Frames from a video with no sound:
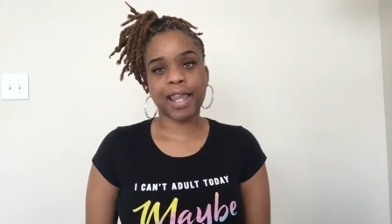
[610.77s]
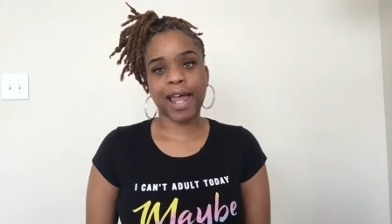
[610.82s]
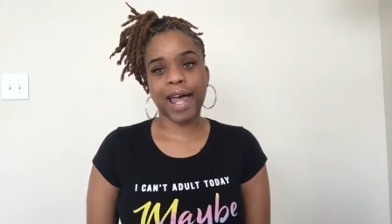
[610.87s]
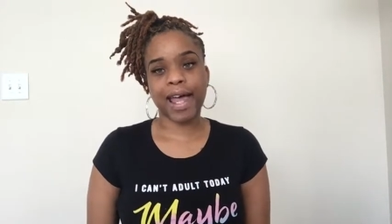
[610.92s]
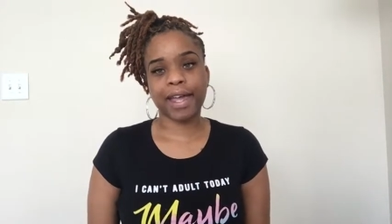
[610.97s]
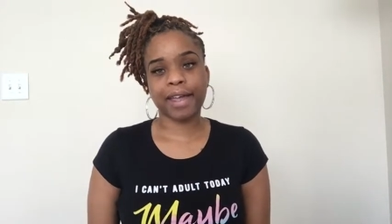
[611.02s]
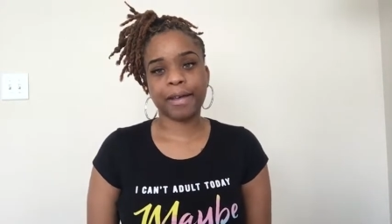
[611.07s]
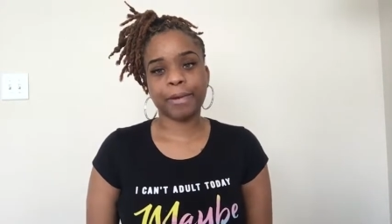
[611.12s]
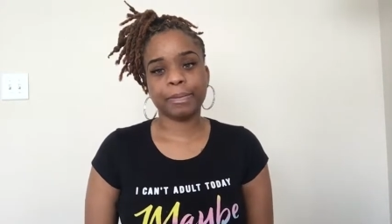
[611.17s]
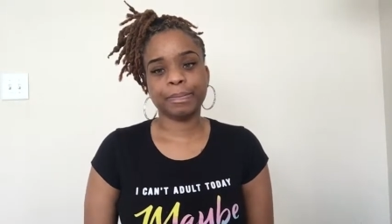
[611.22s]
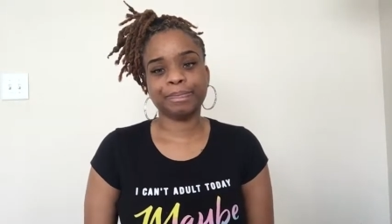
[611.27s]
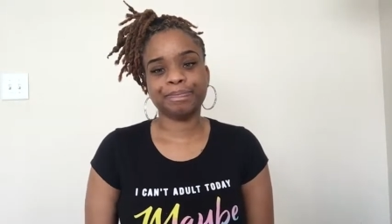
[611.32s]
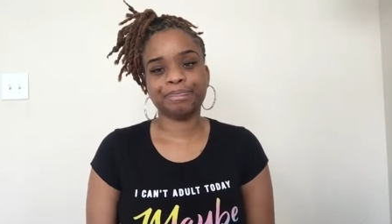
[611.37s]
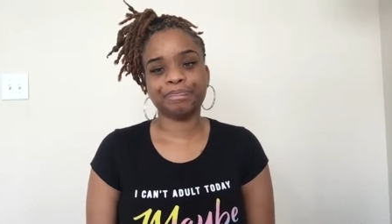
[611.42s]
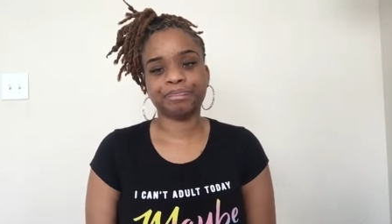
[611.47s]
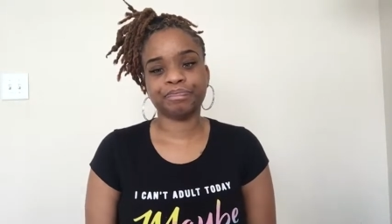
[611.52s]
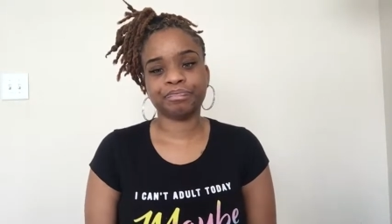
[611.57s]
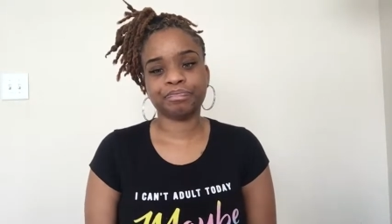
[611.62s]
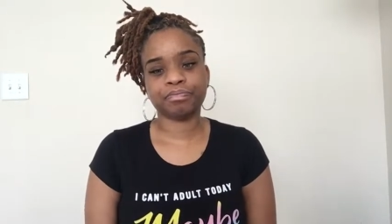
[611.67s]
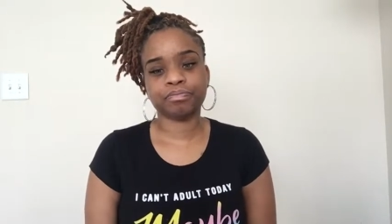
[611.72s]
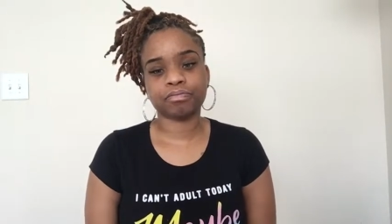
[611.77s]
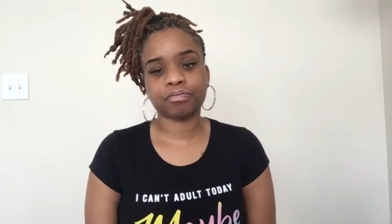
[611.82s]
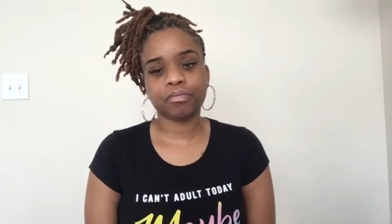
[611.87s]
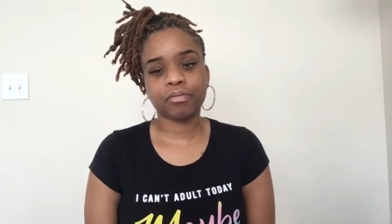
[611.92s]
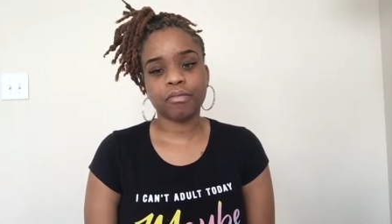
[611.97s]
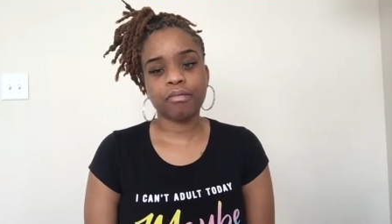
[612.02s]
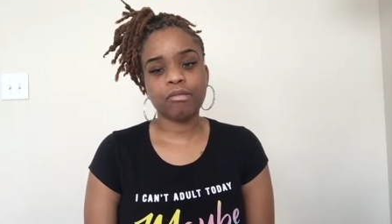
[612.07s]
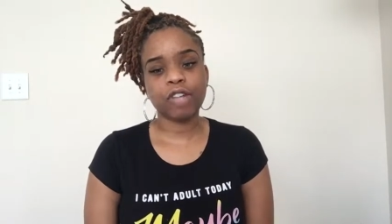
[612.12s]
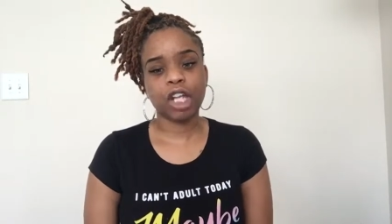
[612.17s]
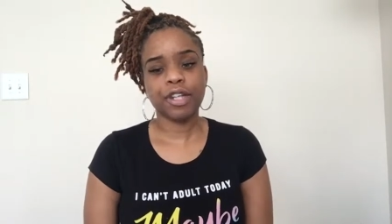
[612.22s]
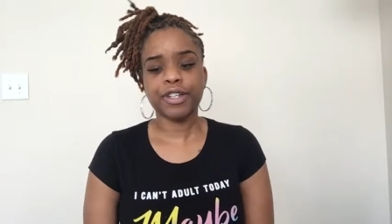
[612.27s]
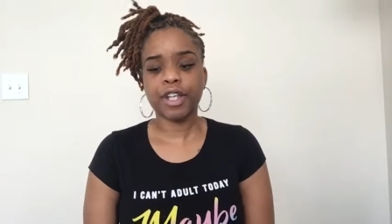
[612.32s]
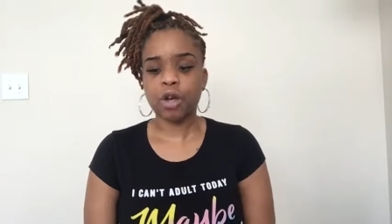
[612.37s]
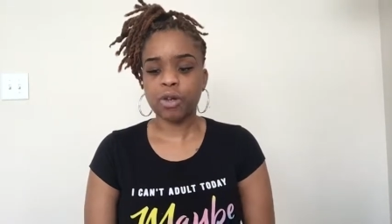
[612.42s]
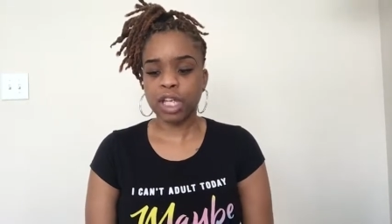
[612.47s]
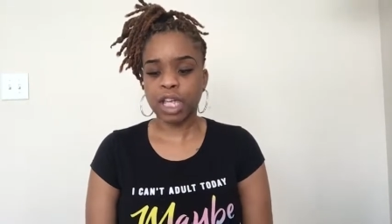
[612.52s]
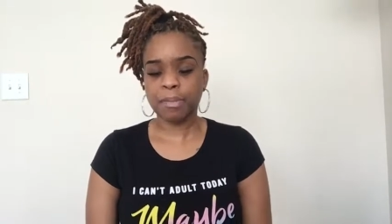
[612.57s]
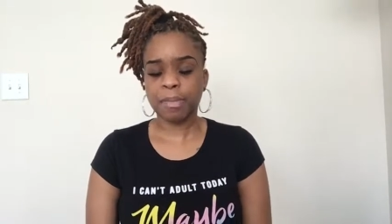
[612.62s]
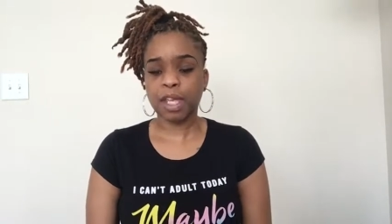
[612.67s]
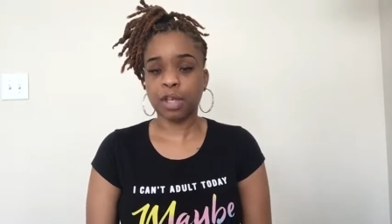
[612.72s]
Like,
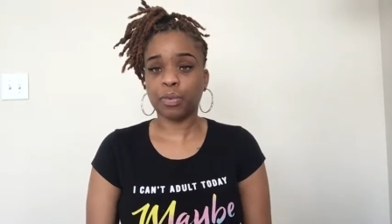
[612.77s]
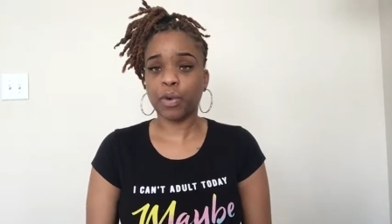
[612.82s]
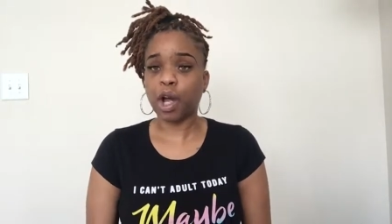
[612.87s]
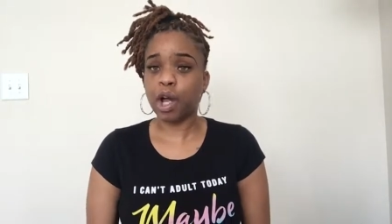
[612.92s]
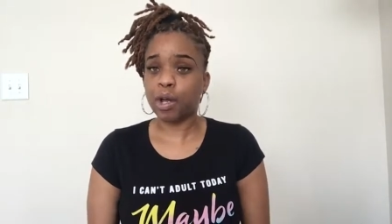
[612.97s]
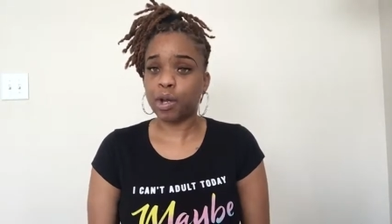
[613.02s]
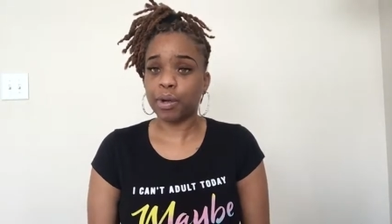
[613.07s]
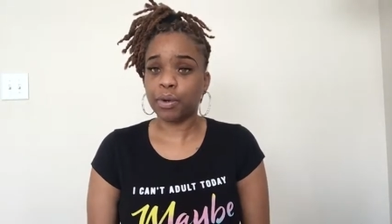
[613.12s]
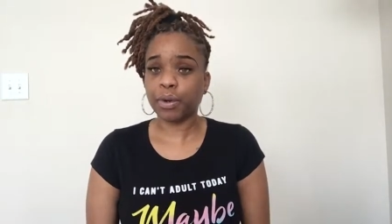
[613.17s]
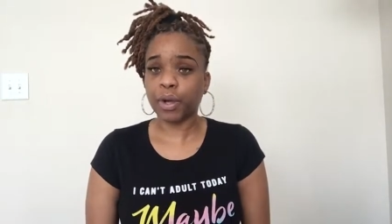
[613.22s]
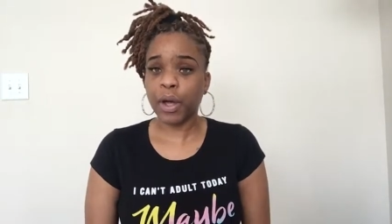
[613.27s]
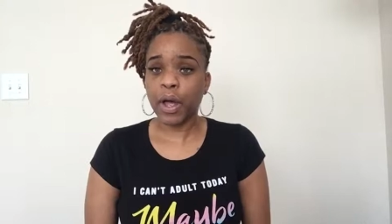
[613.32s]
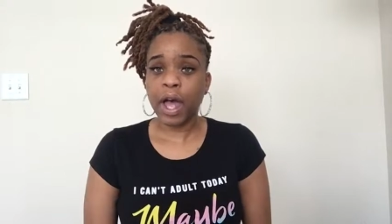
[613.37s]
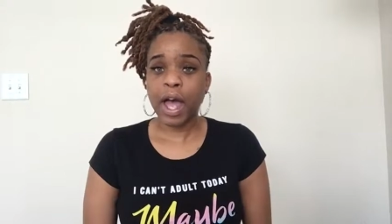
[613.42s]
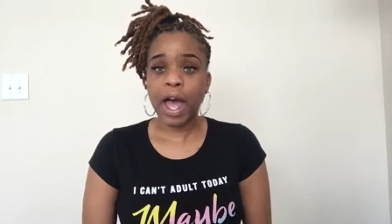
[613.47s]
don't get me wrong,